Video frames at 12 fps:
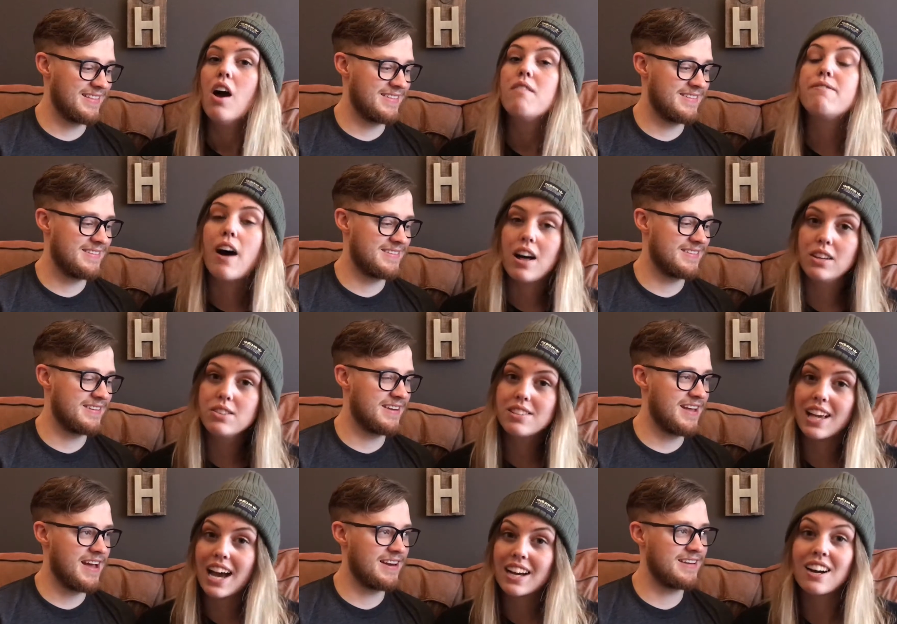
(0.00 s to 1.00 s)
Speaker 1: Follow
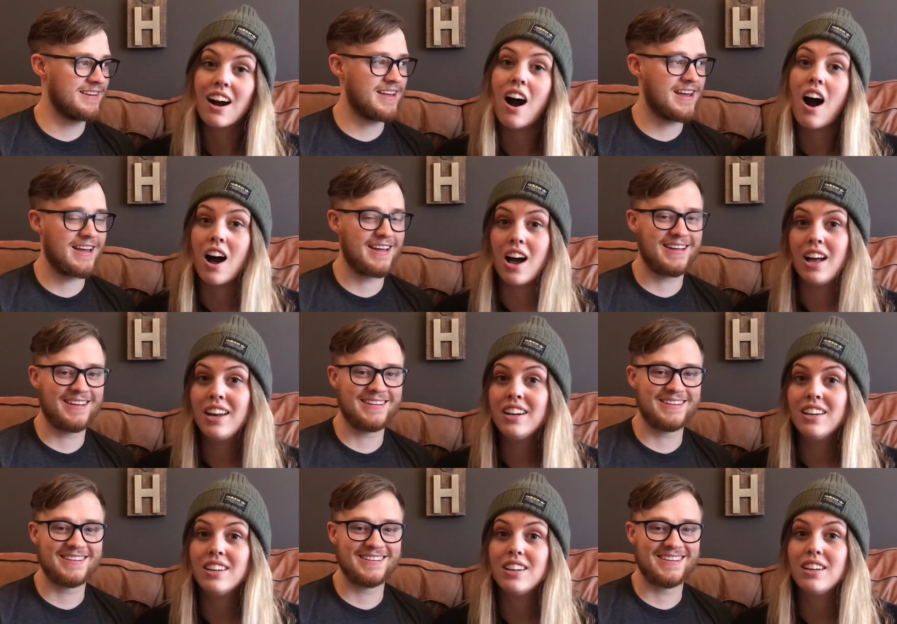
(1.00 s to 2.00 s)
Zach
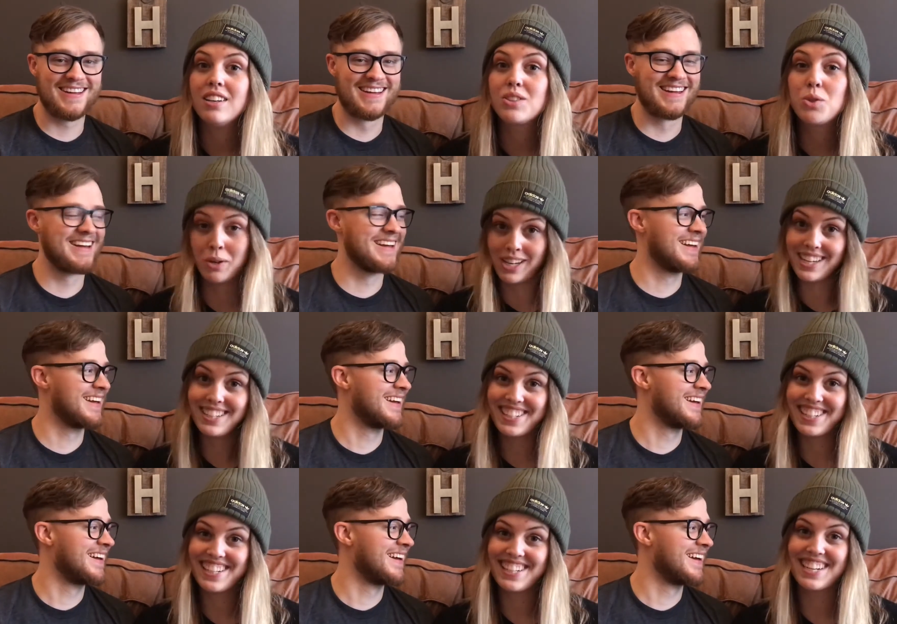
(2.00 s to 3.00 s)
on
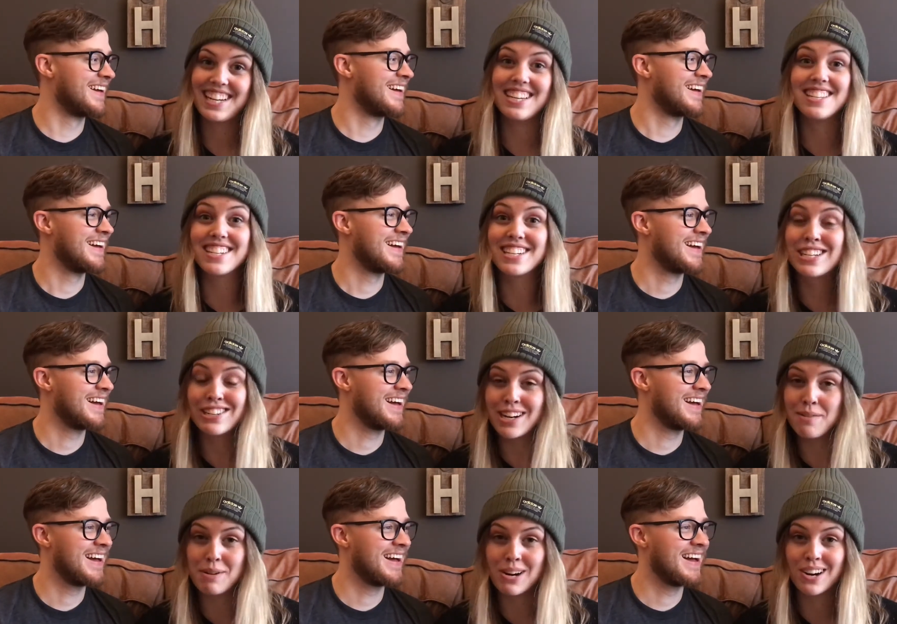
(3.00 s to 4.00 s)
Twitch. He's a
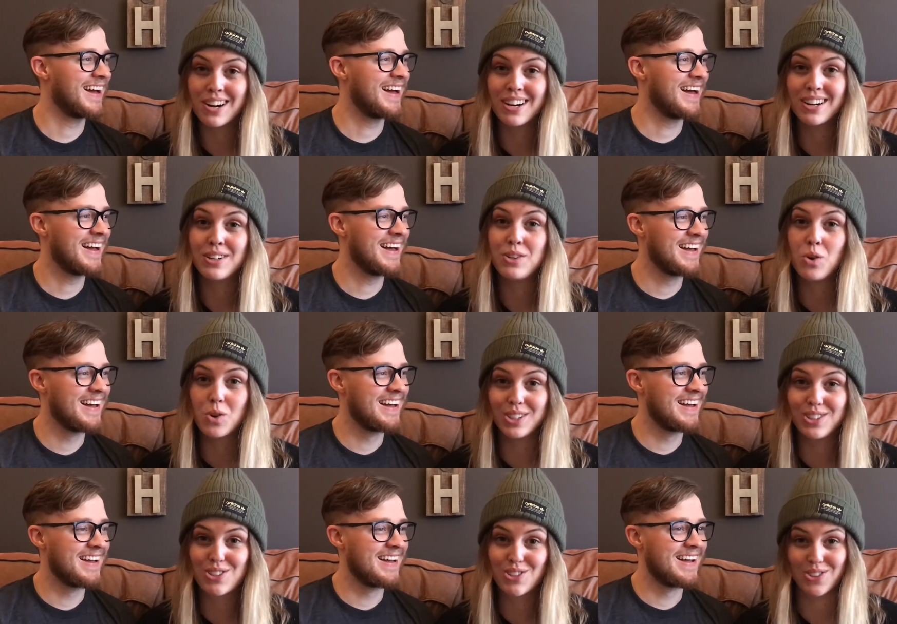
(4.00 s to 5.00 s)
streamer.
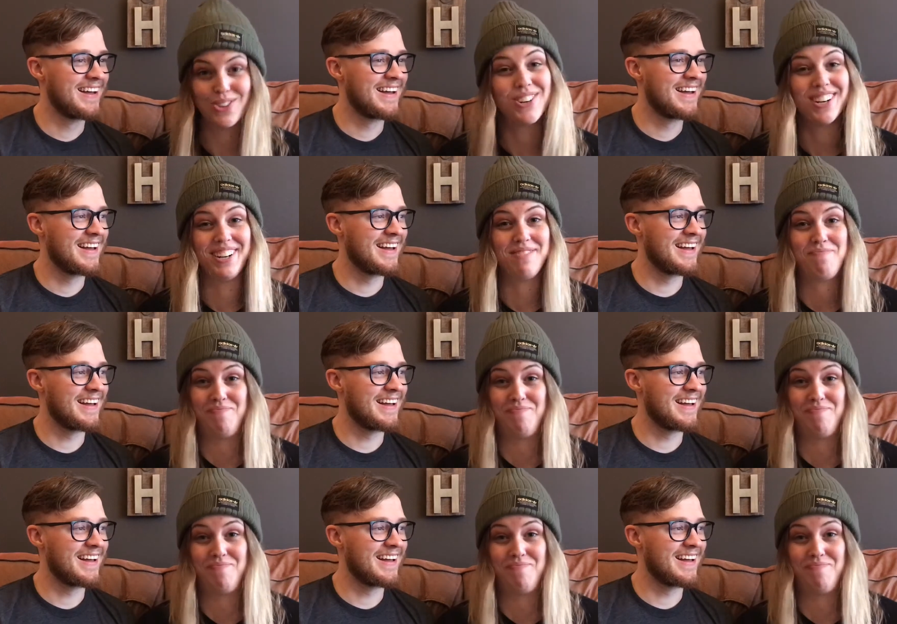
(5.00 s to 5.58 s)
Nord Sword.